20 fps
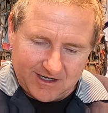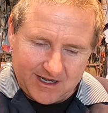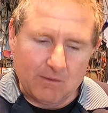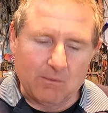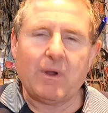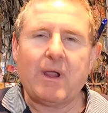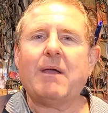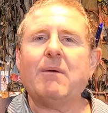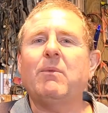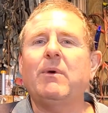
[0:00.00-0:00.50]

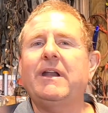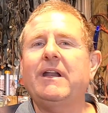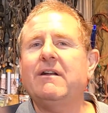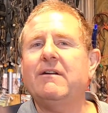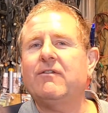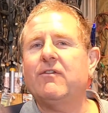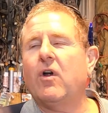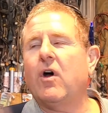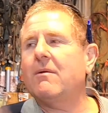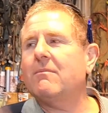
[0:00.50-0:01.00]
and, and
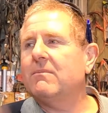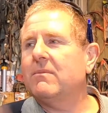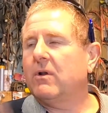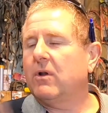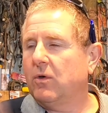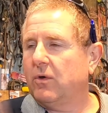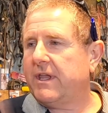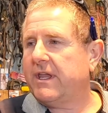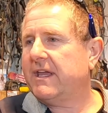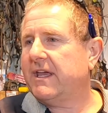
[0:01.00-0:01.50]
whenever I'm
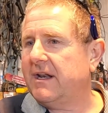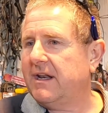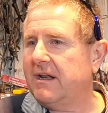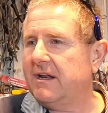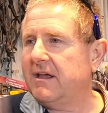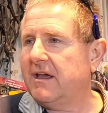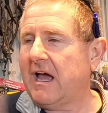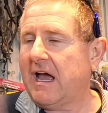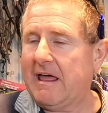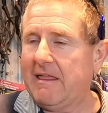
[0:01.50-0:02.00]
looking at
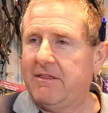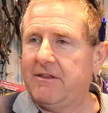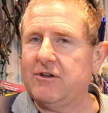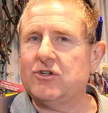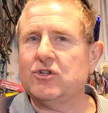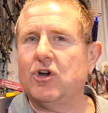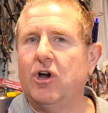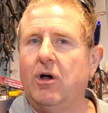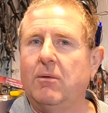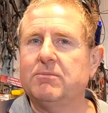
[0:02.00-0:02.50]
other
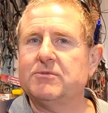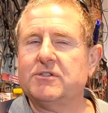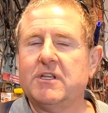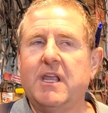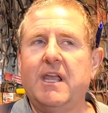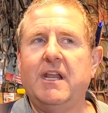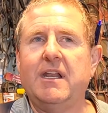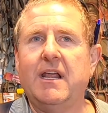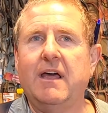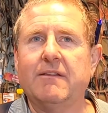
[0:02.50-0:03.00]
jobs
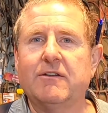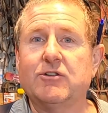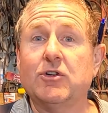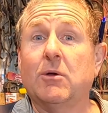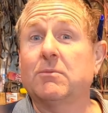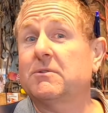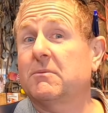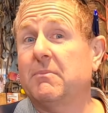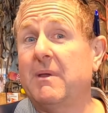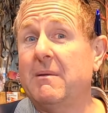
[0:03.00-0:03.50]
and other
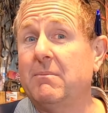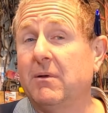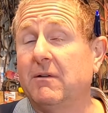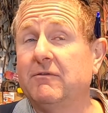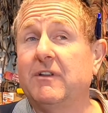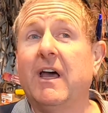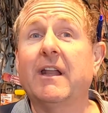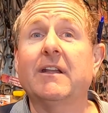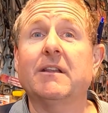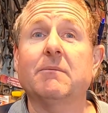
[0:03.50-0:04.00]
jobs that people
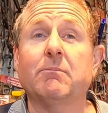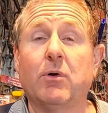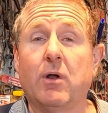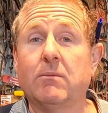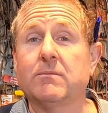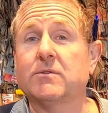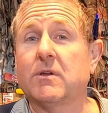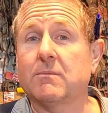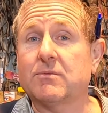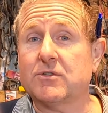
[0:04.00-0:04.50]
have done and the
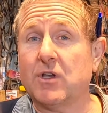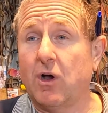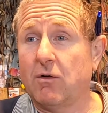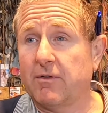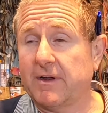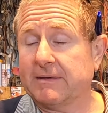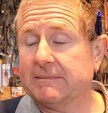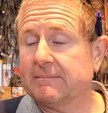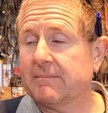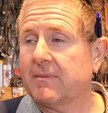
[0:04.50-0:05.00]
problems I'm
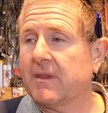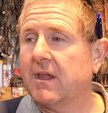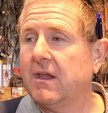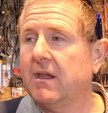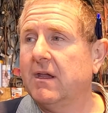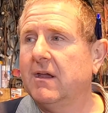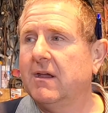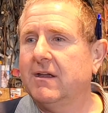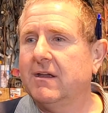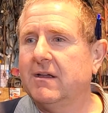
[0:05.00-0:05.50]
solving,
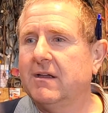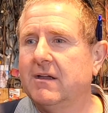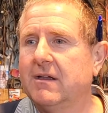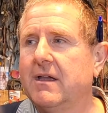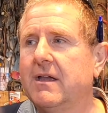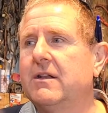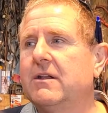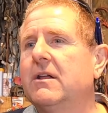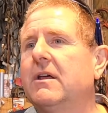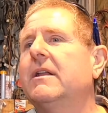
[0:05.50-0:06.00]

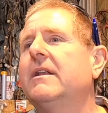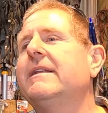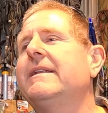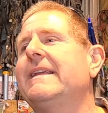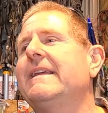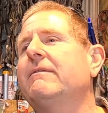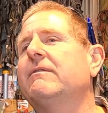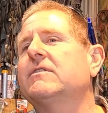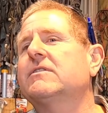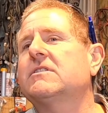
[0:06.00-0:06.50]
it
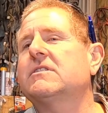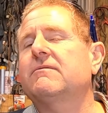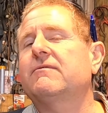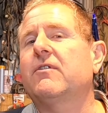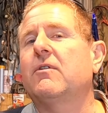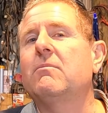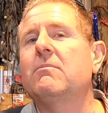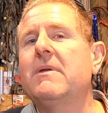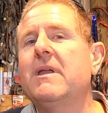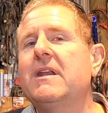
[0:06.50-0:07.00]
endeavours to,
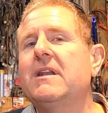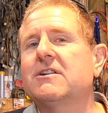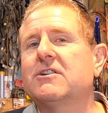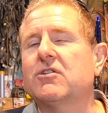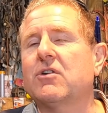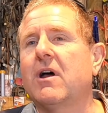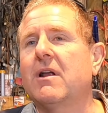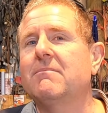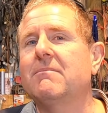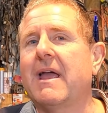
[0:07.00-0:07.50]
for me to
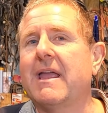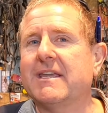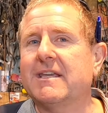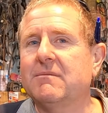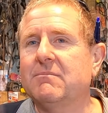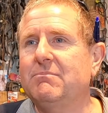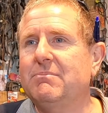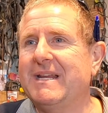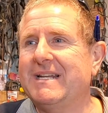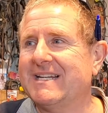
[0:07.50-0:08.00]
try and make
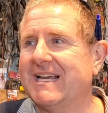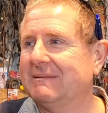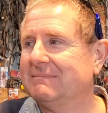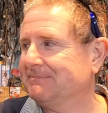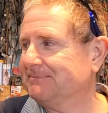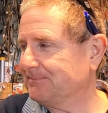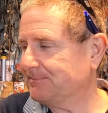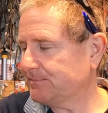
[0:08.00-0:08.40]
it better.